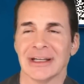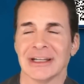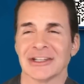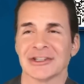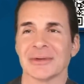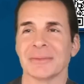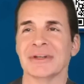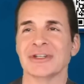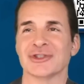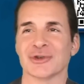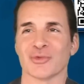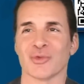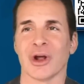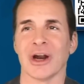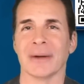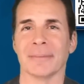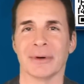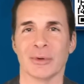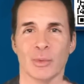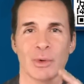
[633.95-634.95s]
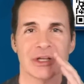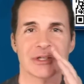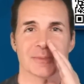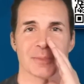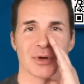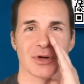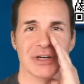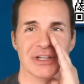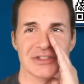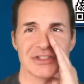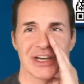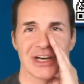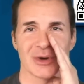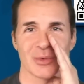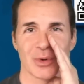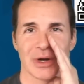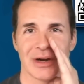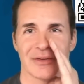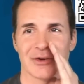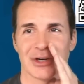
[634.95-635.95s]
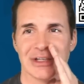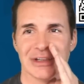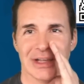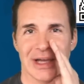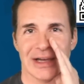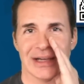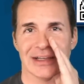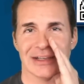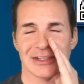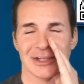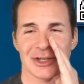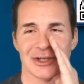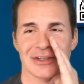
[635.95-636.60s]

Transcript: somebody should run up and whisper in his ear whenever he like